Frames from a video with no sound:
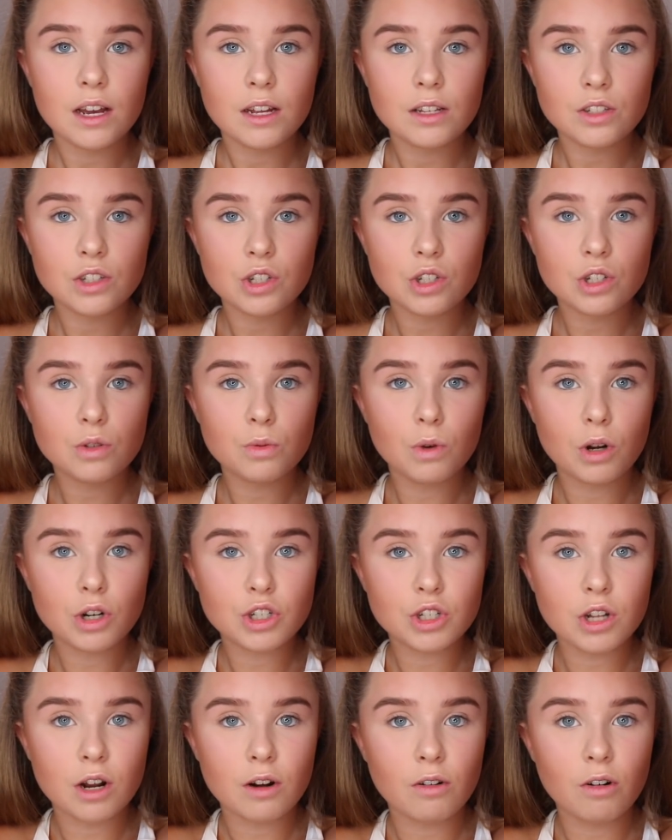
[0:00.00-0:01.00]
Let's just
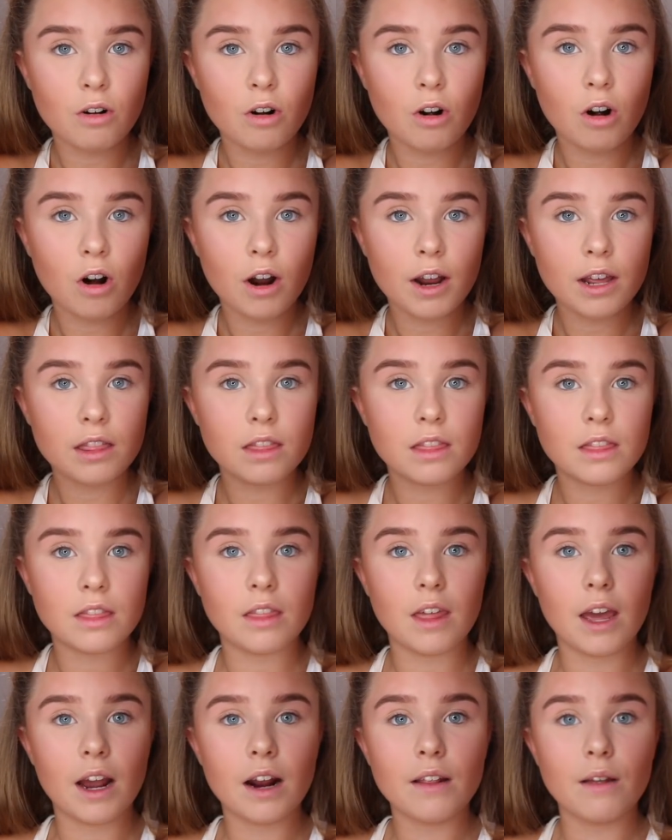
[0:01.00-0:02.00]
swatch that right
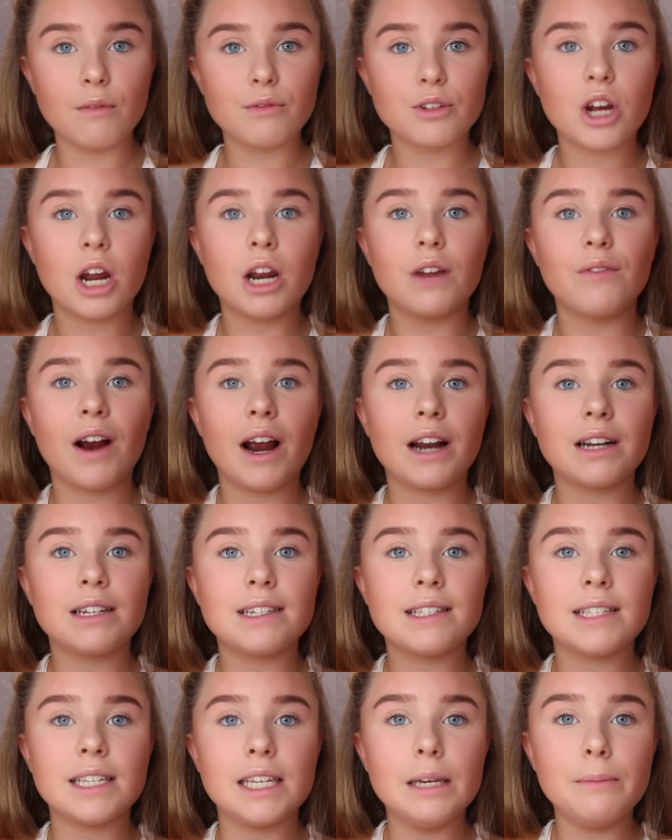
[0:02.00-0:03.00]
there. That one's kind of hard
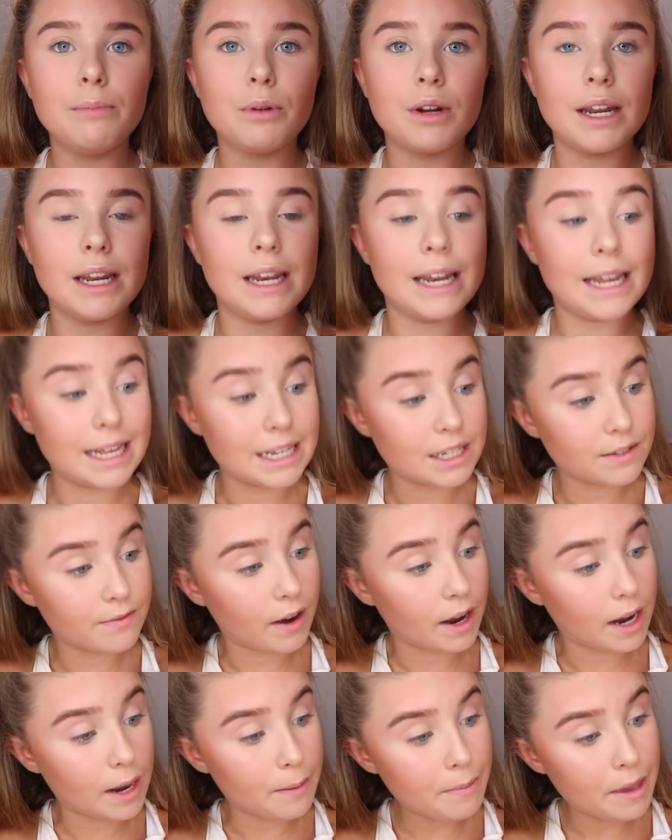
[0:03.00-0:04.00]
to see, but it is
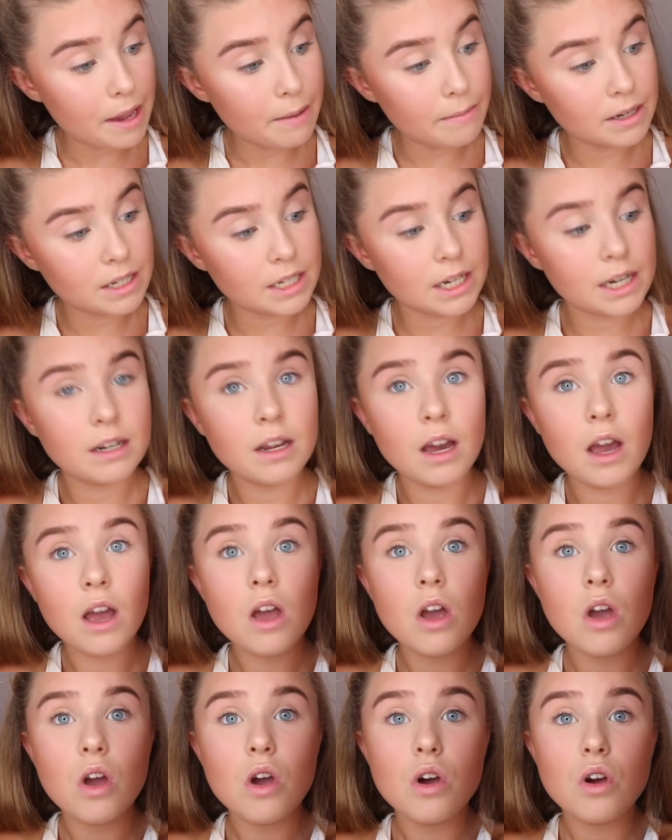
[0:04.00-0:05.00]
very pigmented.
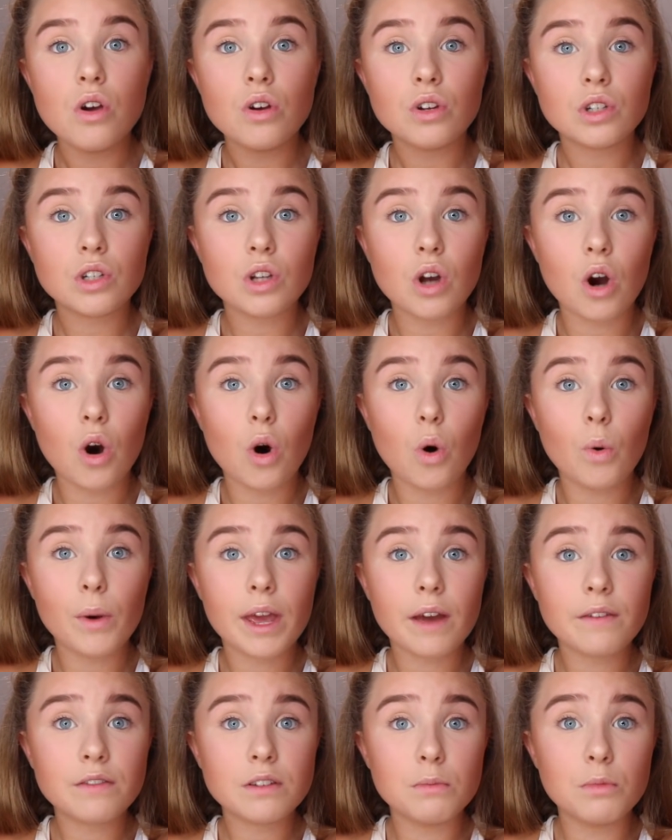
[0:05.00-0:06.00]
So we
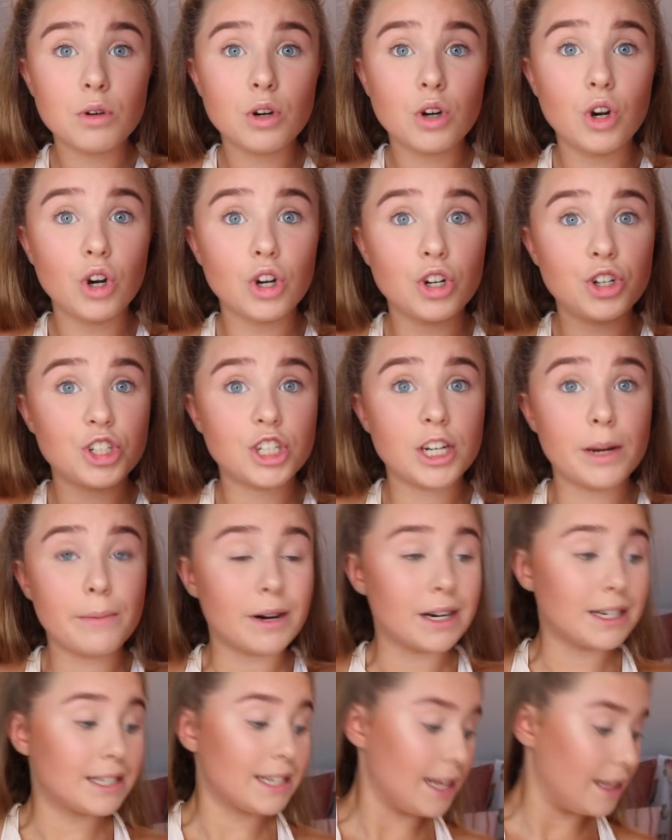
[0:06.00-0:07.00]
have some good
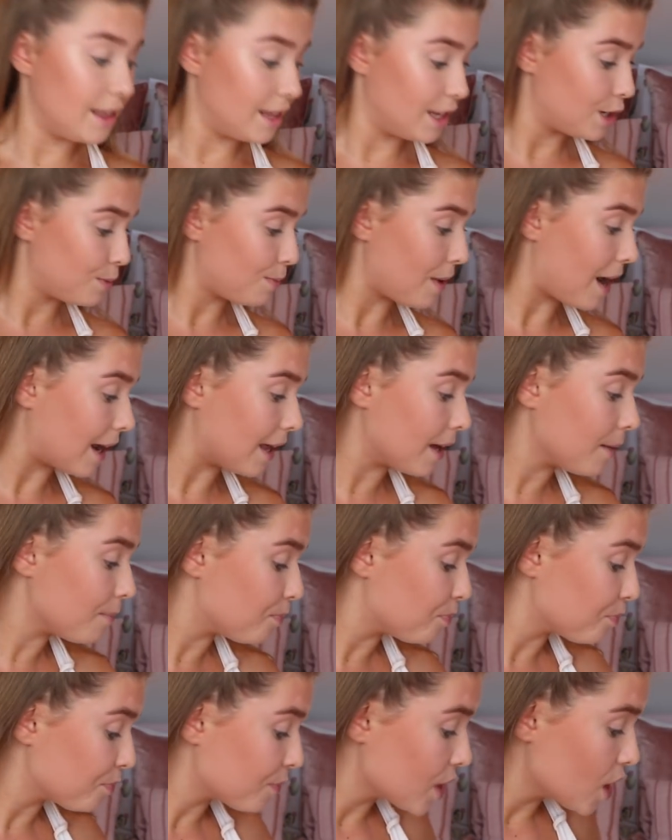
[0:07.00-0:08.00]
shimmers in this palette.
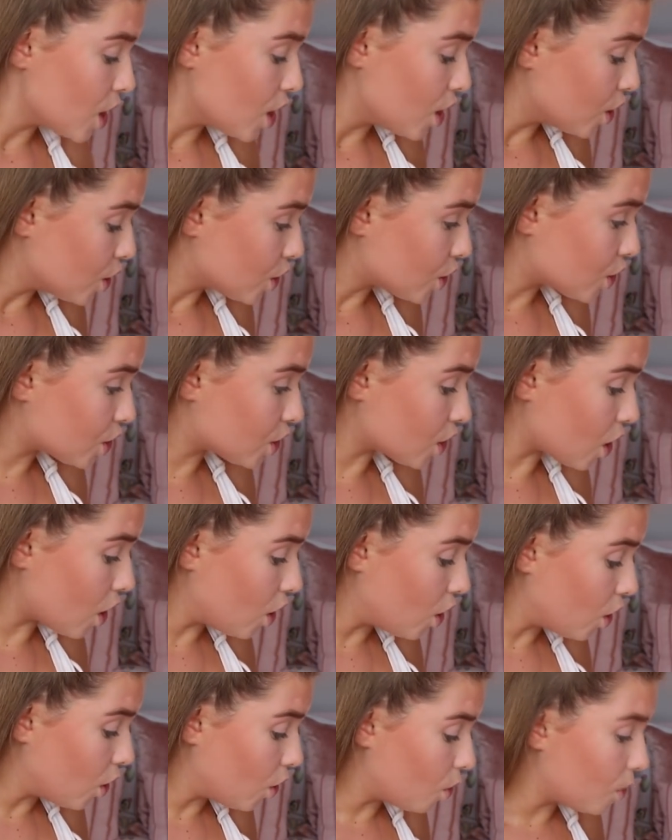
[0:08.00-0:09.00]

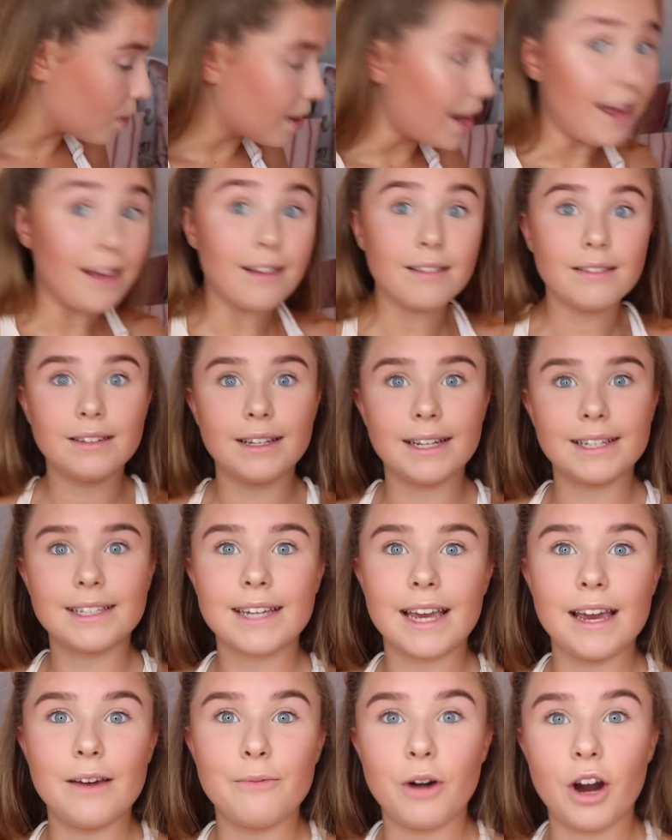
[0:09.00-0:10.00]
So yeah, let's
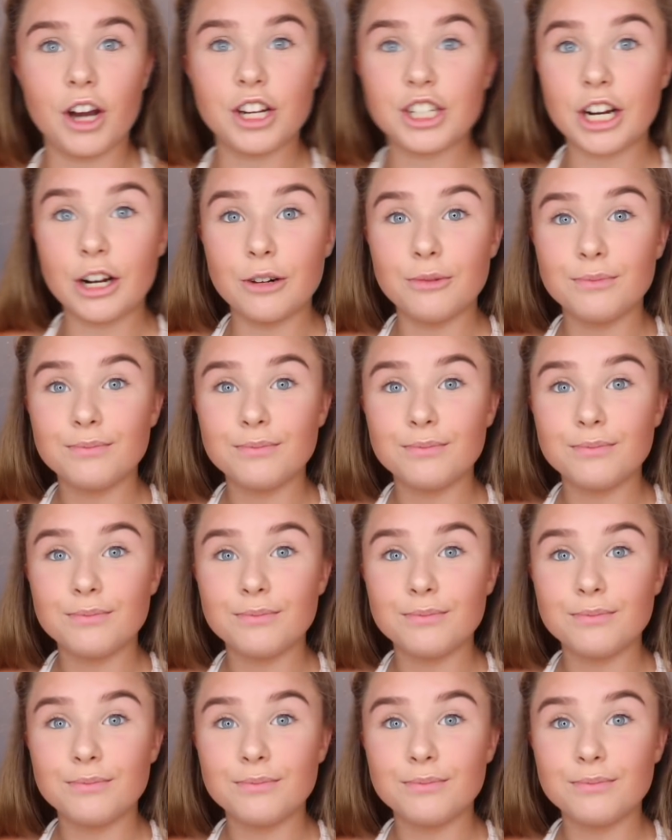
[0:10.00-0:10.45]
get in with eyeshadow.